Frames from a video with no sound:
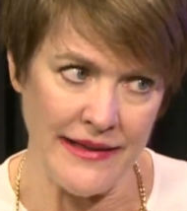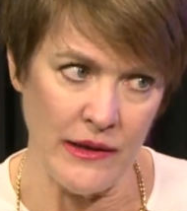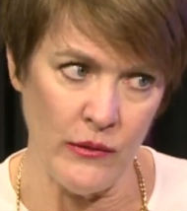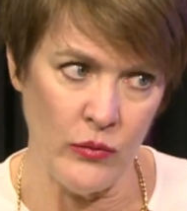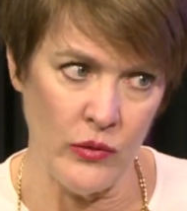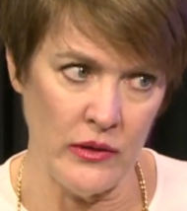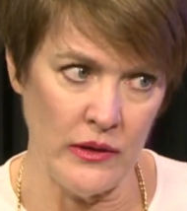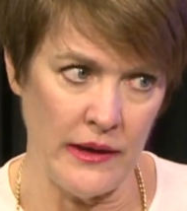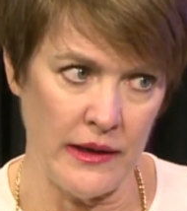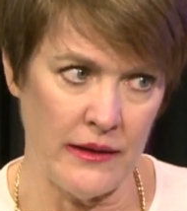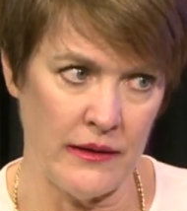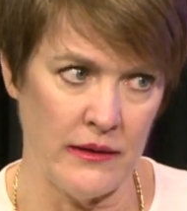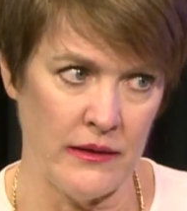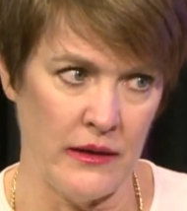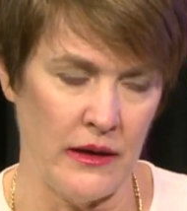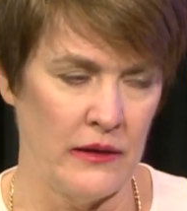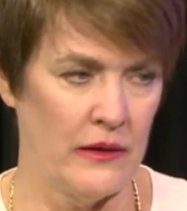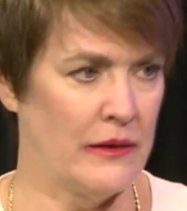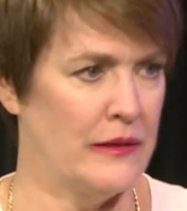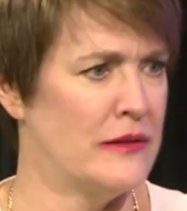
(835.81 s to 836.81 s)
They would
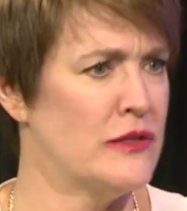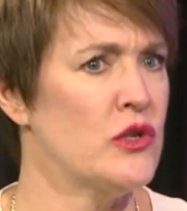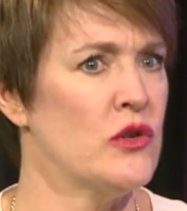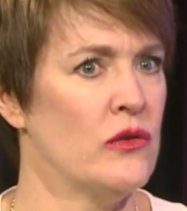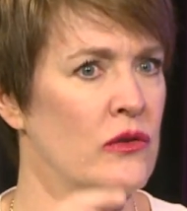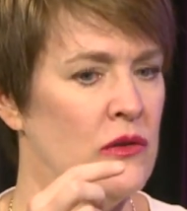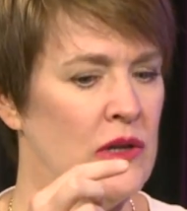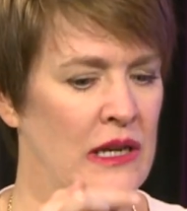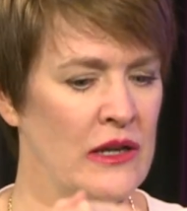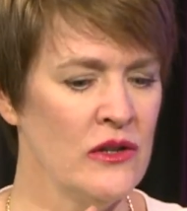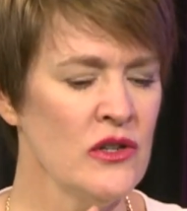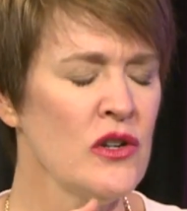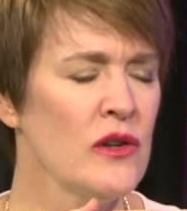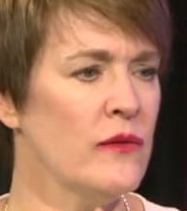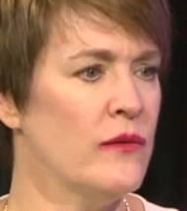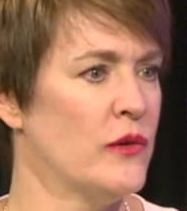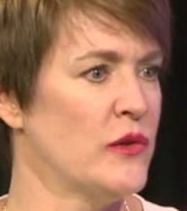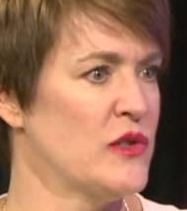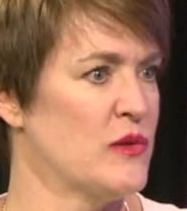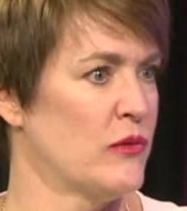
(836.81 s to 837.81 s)
certain
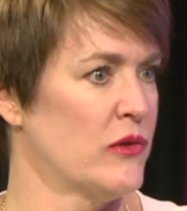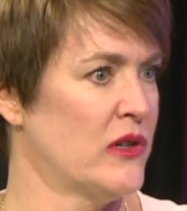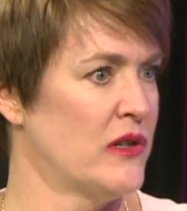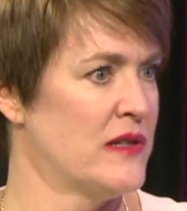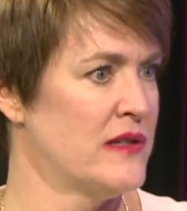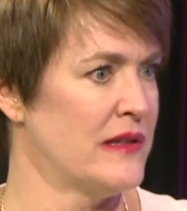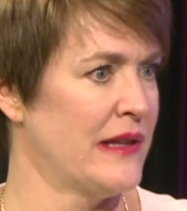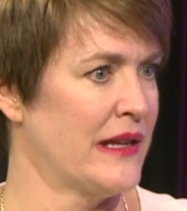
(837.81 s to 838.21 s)
intervals were